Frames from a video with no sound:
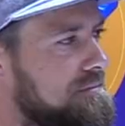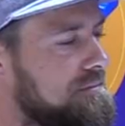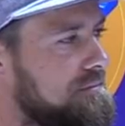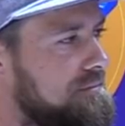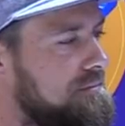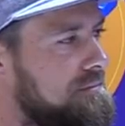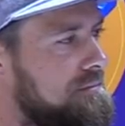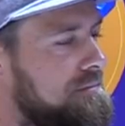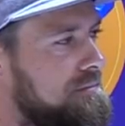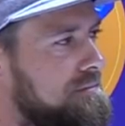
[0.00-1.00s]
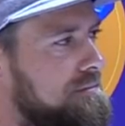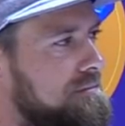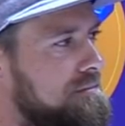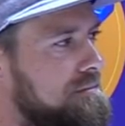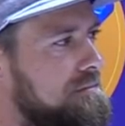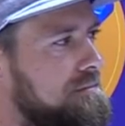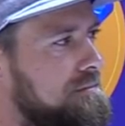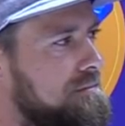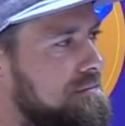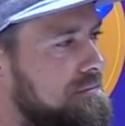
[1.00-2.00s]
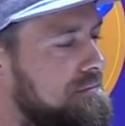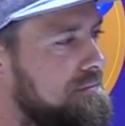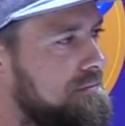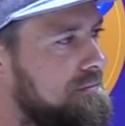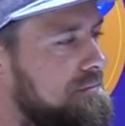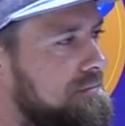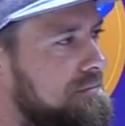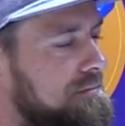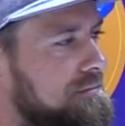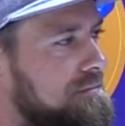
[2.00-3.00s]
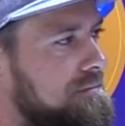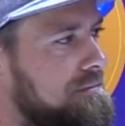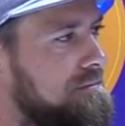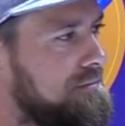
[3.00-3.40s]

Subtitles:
[no speech]